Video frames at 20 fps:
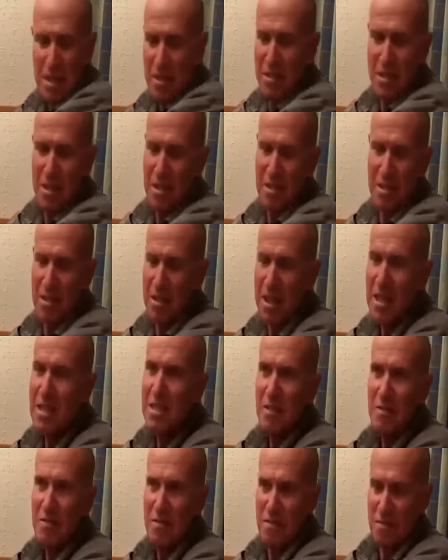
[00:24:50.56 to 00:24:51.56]
but uh,
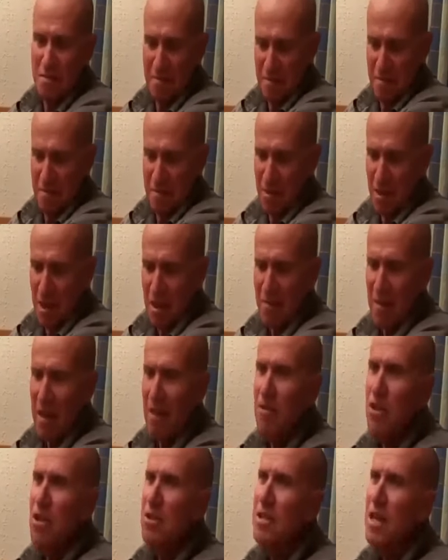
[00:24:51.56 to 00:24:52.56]
things have, you know, I've,
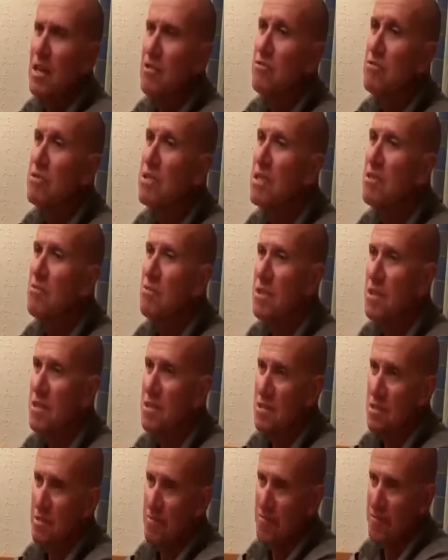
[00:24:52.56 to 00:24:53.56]
I've learned how to deal with
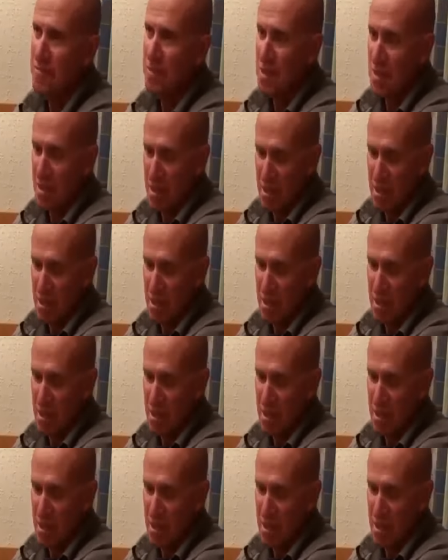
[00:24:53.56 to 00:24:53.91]
this.